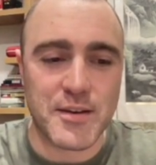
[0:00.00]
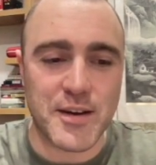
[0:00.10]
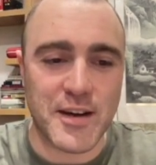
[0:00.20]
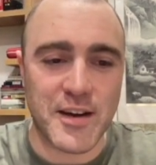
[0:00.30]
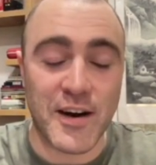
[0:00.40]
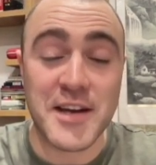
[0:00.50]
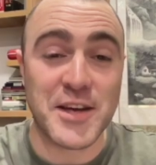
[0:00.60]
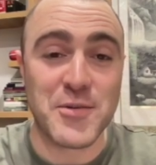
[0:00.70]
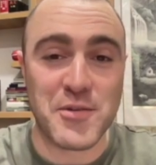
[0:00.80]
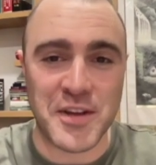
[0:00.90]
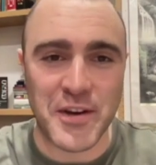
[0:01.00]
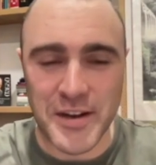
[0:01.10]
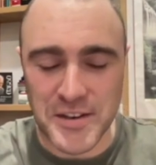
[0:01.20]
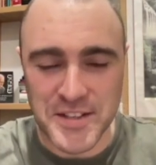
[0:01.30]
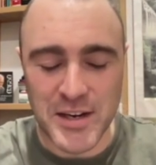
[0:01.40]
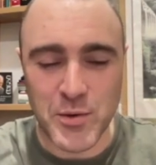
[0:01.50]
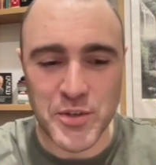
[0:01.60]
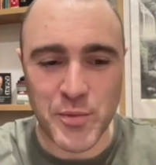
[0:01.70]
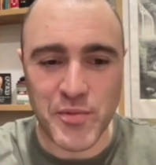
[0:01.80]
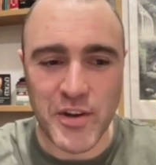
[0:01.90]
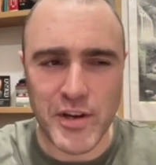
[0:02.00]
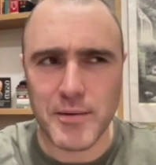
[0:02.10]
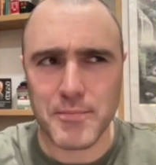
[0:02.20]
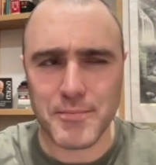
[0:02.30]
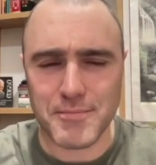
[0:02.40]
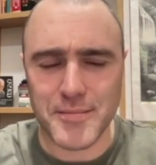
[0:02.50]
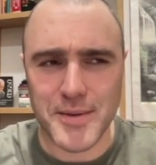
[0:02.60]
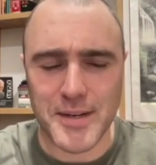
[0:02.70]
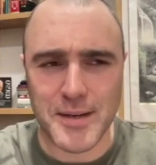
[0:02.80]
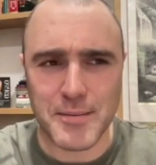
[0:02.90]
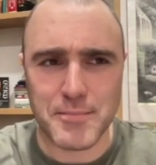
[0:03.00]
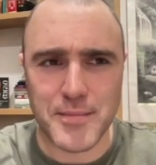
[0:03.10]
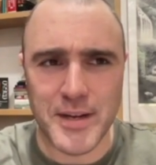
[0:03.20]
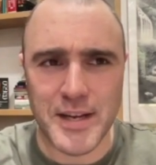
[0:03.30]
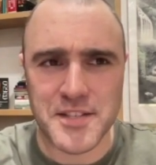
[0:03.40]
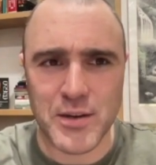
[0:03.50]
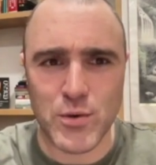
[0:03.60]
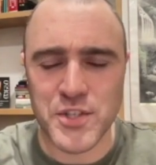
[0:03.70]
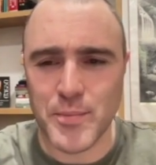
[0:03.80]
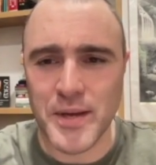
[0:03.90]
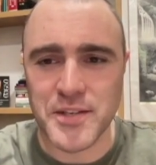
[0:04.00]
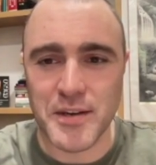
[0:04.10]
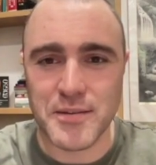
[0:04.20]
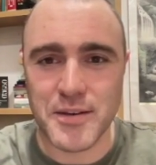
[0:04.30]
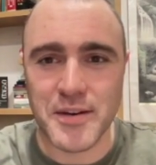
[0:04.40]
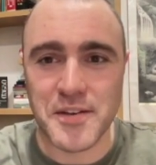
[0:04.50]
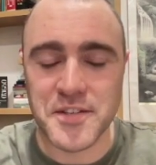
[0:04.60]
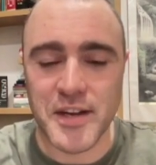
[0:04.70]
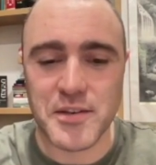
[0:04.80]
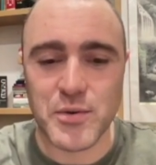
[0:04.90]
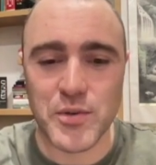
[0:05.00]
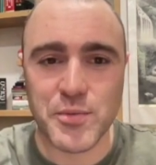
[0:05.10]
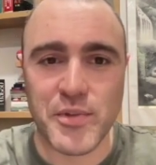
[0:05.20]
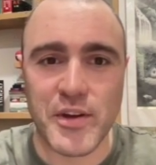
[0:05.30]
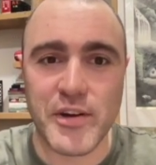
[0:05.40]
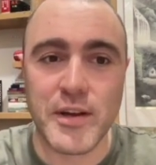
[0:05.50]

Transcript: I don't think I understand quantum theory. I guess that also means I don't understand quantum theory.